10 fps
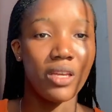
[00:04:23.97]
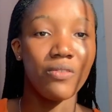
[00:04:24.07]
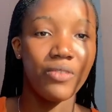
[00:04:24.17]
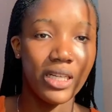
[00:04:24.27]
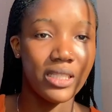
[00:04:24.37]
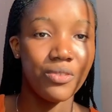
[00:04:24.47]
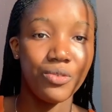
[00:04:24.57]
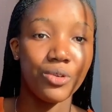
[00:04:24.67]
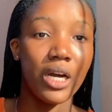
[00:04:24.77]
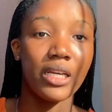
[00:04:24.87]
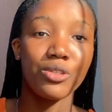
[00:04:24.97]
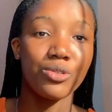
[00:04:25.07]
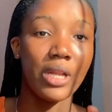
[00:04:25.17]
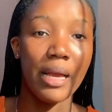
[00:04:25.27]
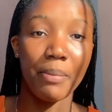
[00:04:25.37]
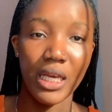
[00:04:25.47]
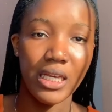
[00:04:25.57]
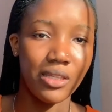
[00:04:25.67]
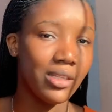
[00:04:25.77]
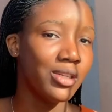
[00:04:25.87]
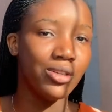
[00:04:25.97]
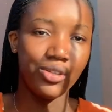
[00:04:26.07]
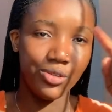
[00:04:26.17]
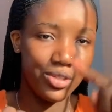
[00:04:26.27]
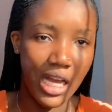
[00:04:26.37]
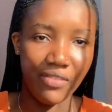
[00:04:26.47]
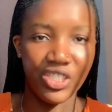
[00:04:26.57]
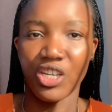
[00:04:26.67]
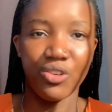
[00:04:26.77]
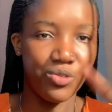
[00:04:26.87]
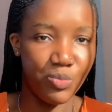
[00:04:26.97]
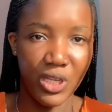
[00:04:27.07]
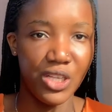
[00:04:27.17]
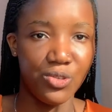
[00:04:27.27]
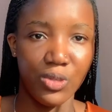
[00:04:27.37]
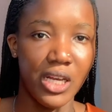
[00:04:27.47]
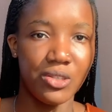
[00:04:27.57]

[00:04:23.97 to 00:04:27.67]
In fact, if you are into like baking, you use Irish and you use baking soda.